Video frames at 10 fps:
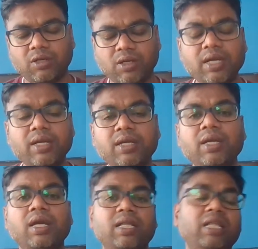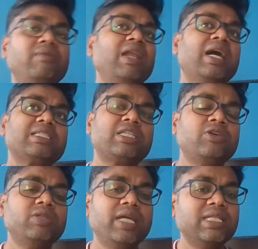Okay, they will ask
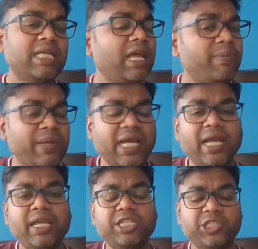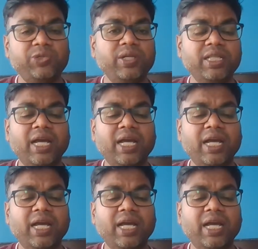you there is a API issue in